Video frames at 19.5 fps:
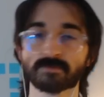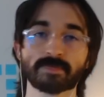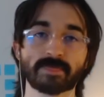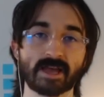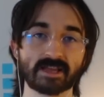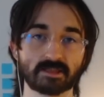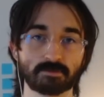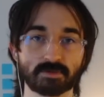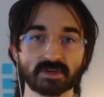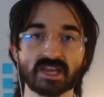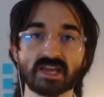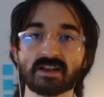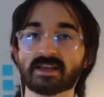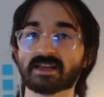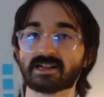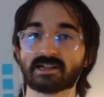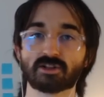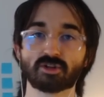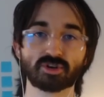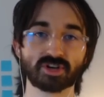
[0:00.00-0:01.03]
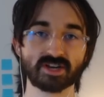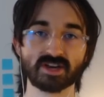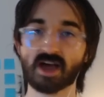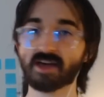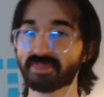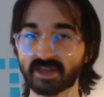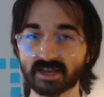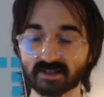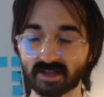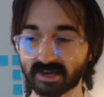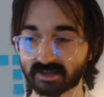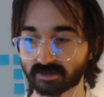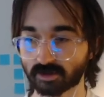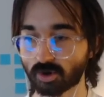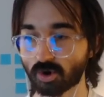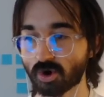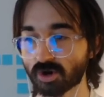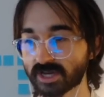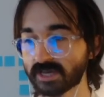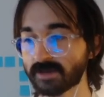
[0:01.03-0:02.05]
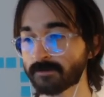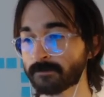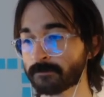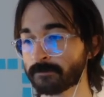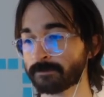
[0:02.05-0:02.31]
At the beginning it'll look nothing like the corgi,